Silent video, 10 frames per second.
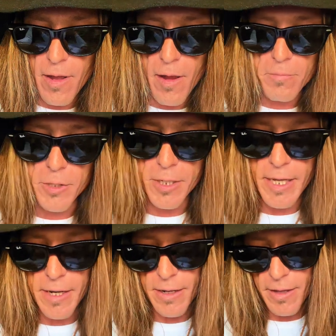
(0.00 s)
I'm looking
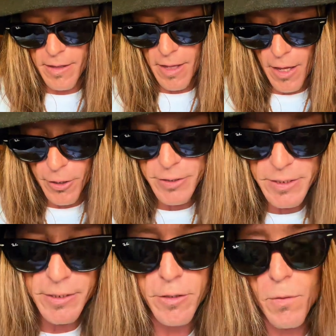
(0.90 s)
at a
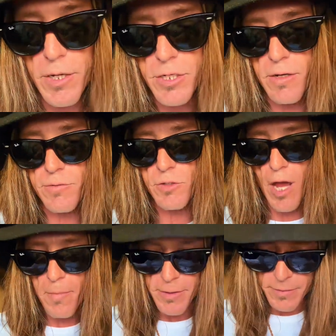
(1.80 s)
continuation of
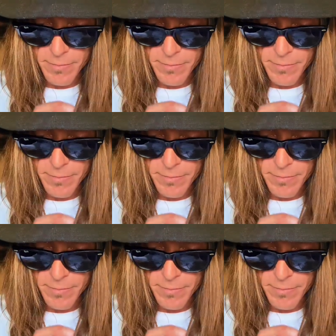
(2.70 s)
trauma.